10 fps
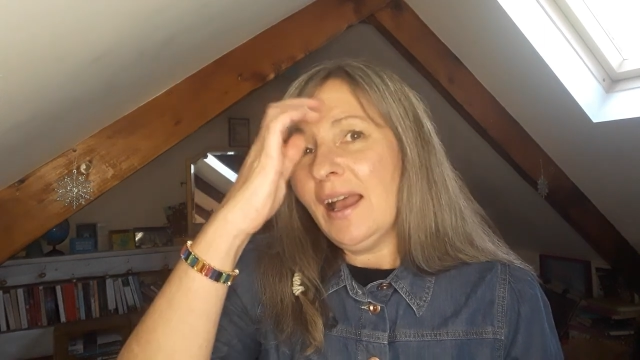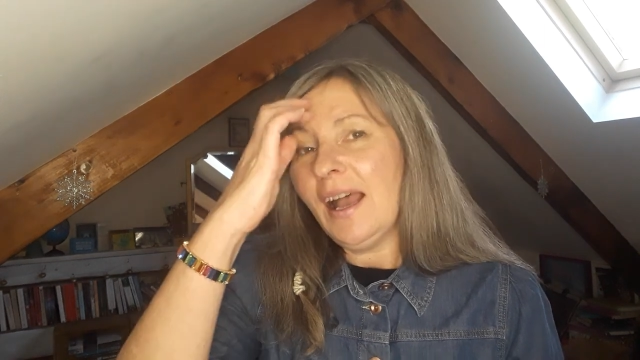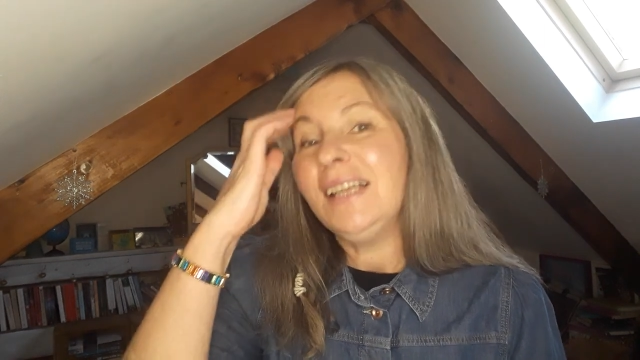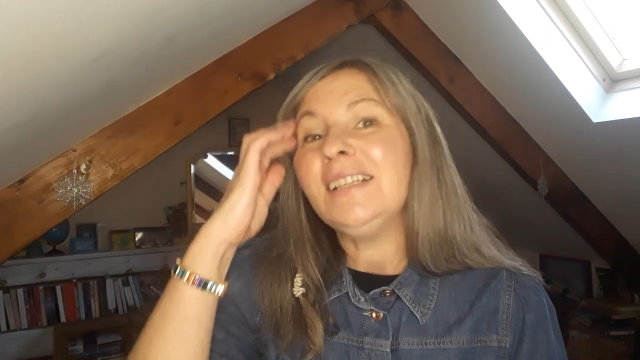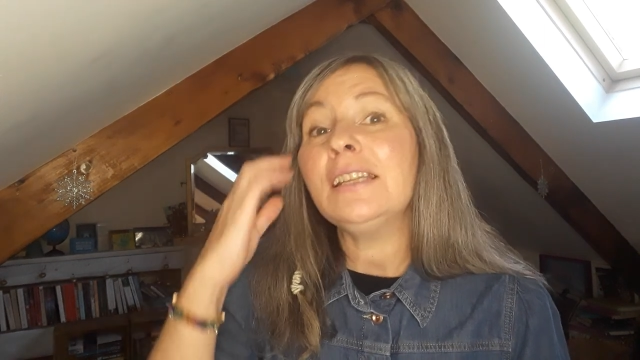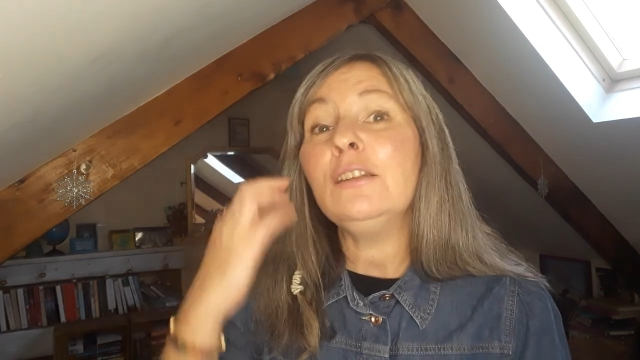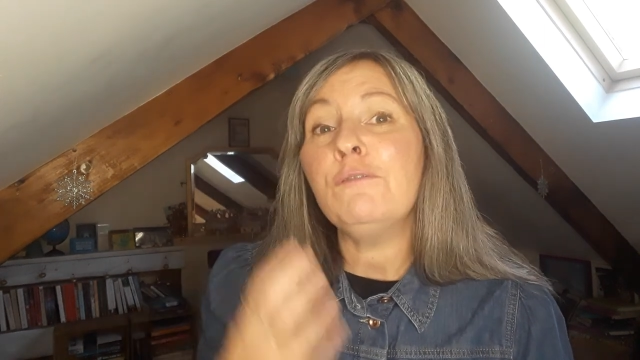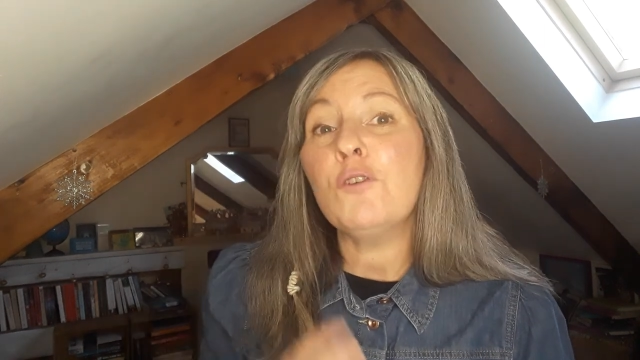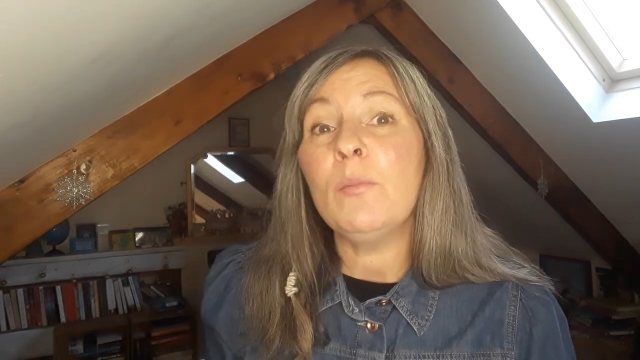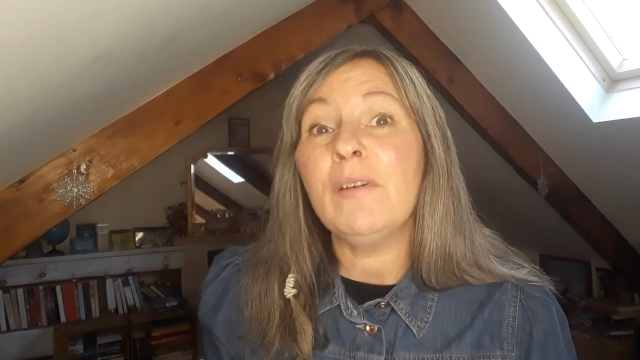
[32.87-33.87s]
and it's in the
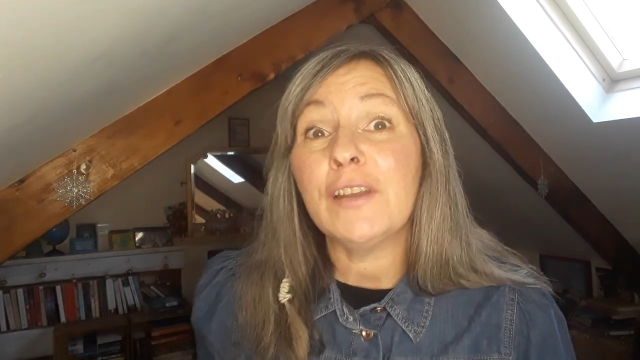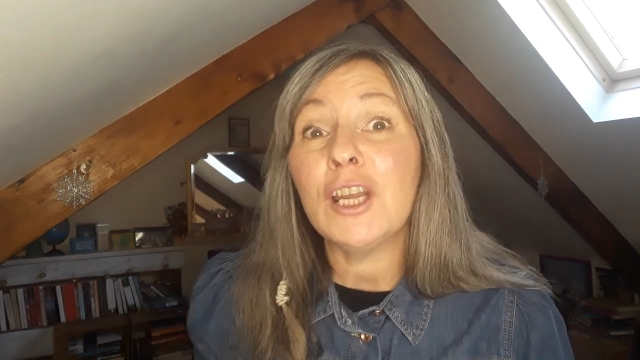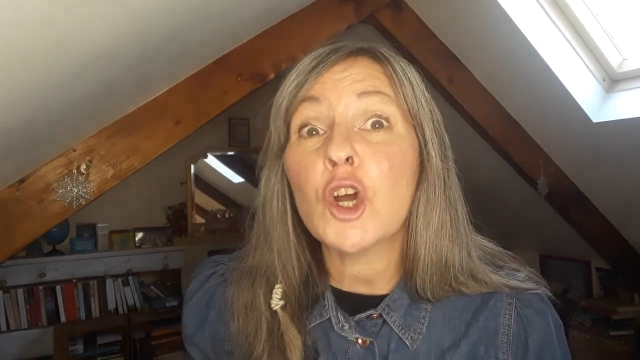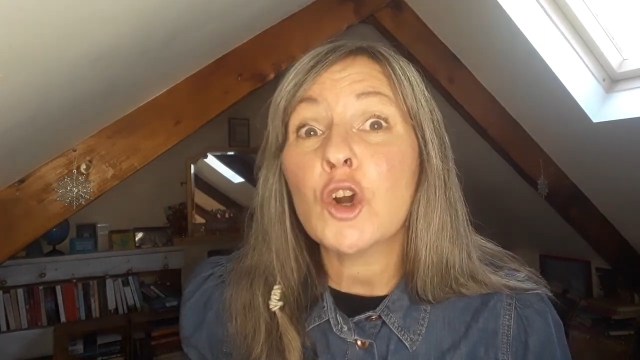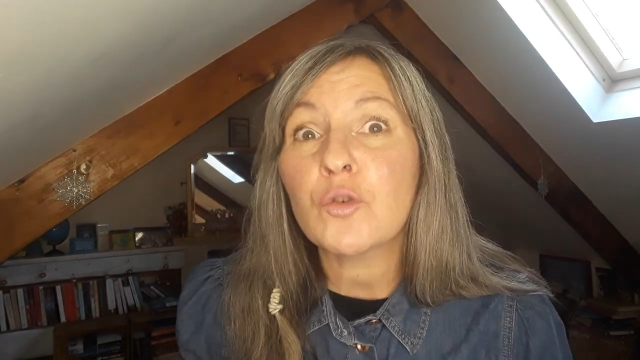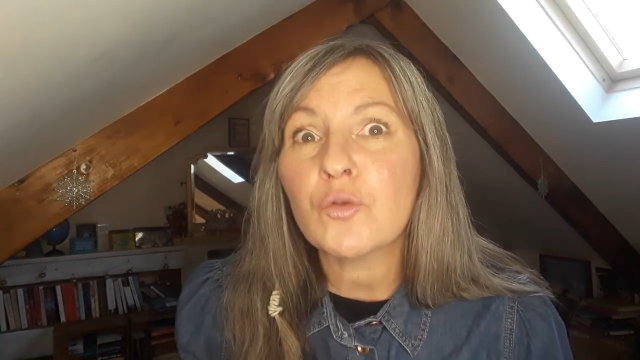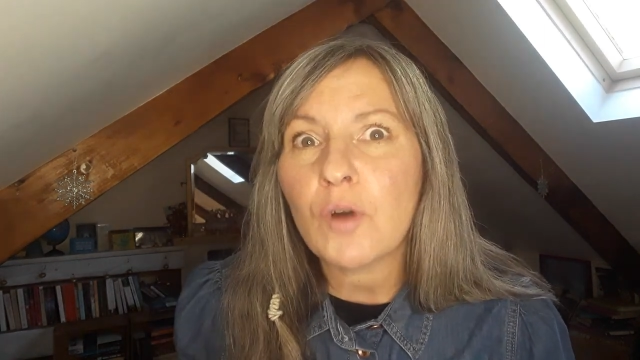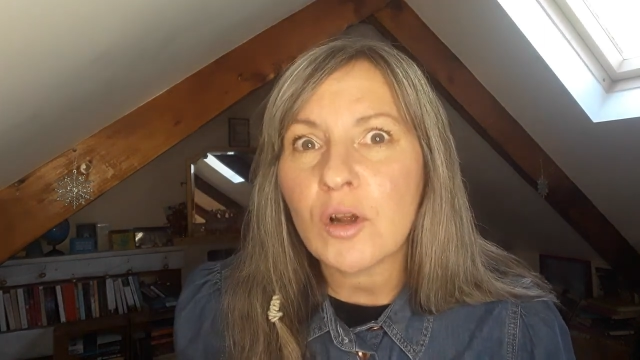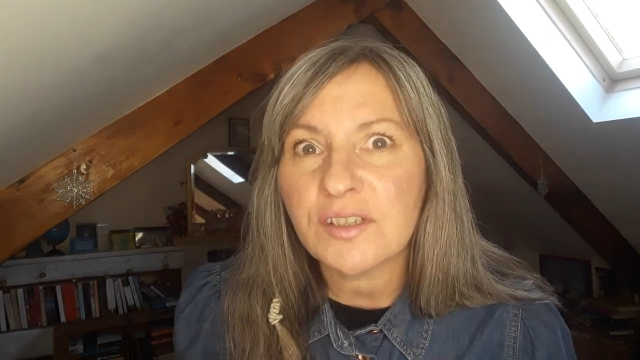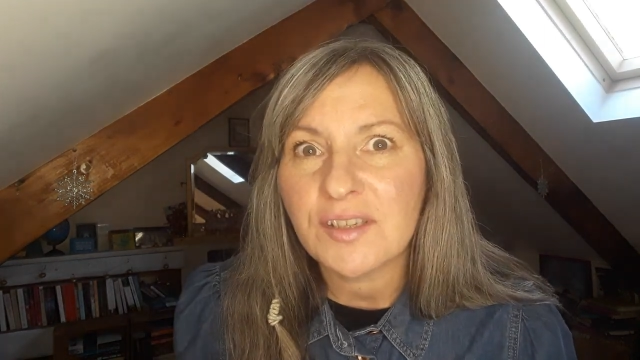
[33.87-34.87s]
form of an
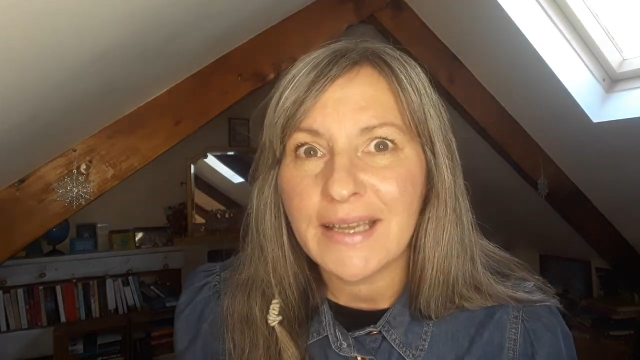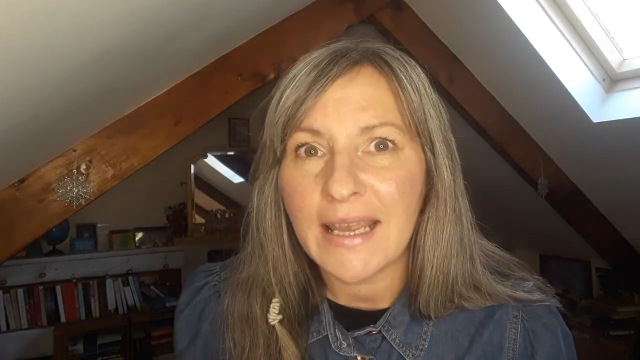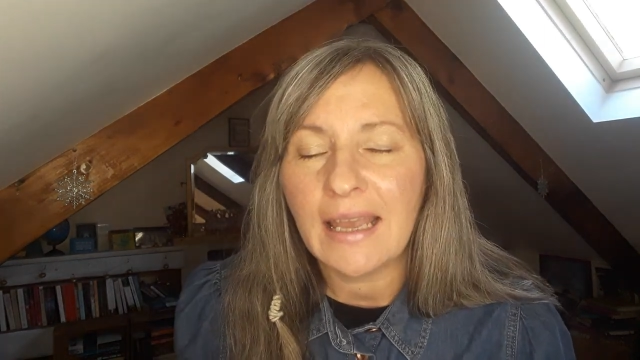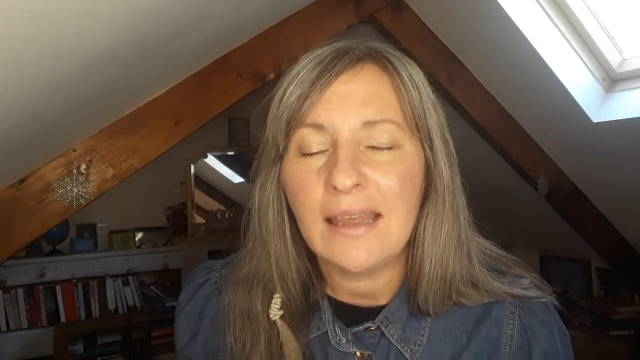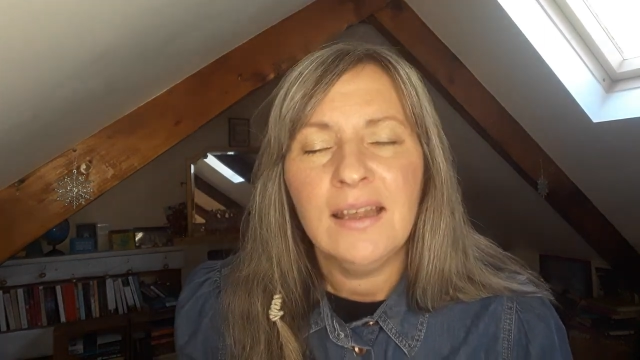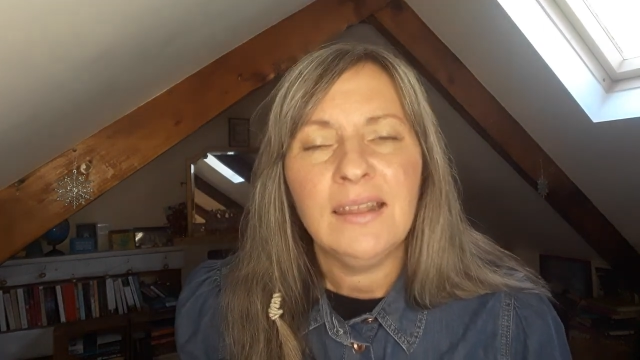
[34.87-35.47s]
acrostic.